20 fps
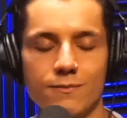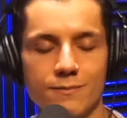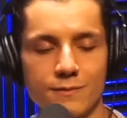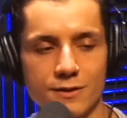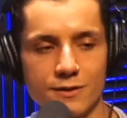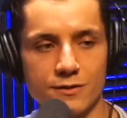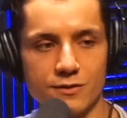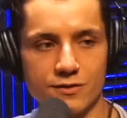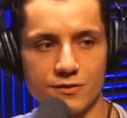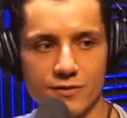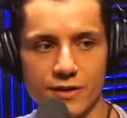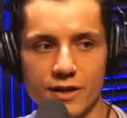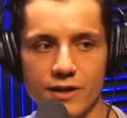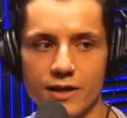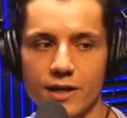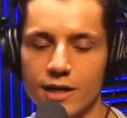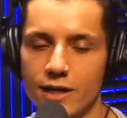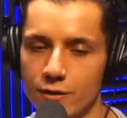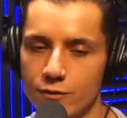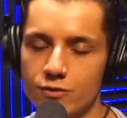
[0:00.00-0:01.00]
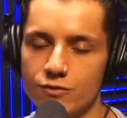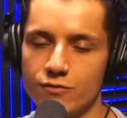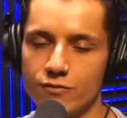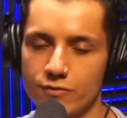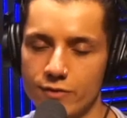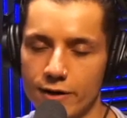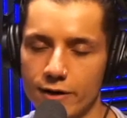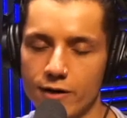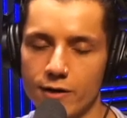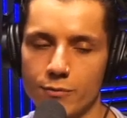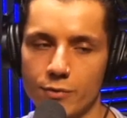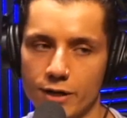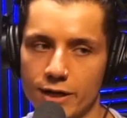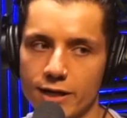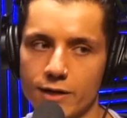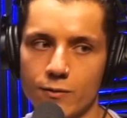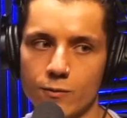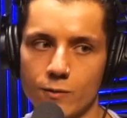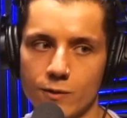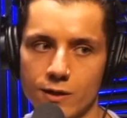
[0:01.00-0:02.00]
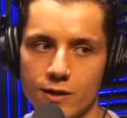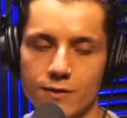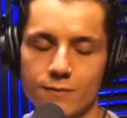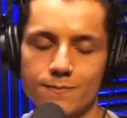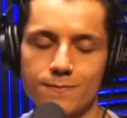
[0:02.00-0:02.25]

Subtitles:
It was very black and white.